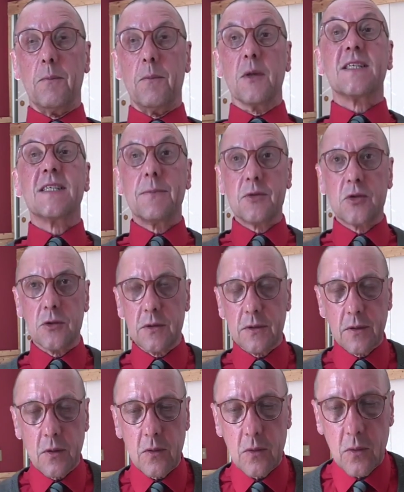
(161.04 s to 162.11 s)

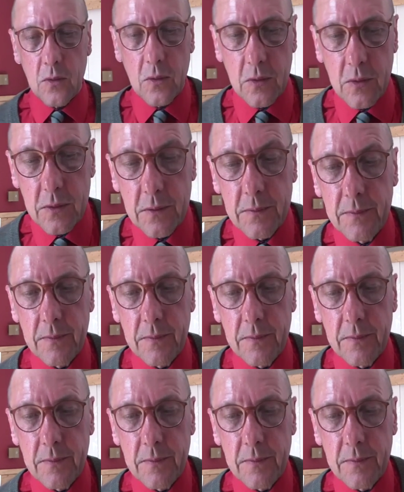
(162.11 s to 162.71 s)
perception or